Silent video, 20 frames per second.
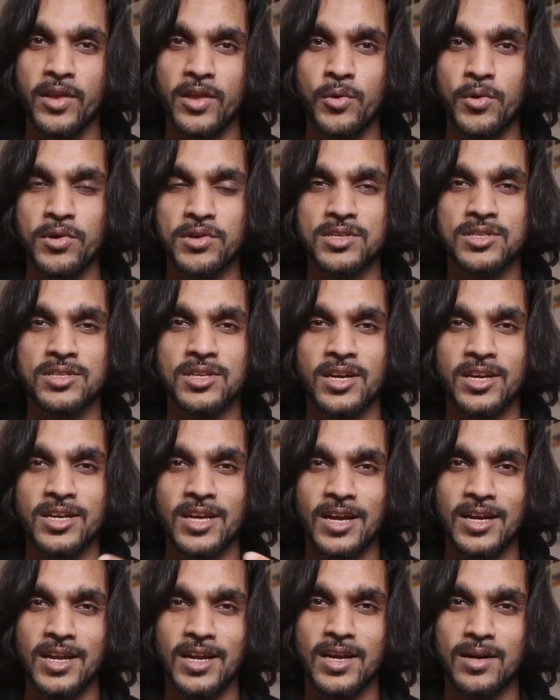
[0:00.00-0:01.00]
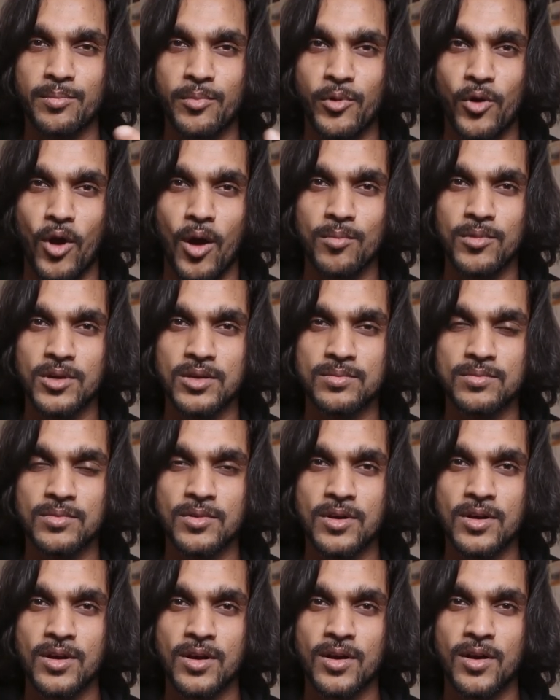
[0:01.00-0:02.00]
then you're just creating a problem
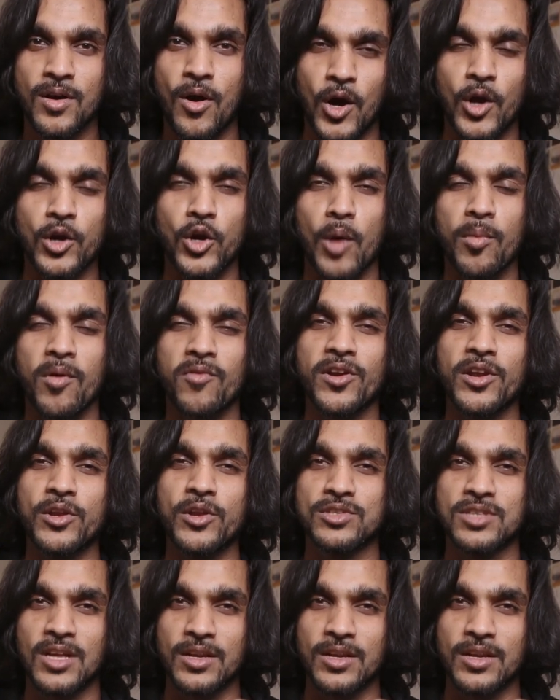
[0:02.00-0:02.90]
on top of a new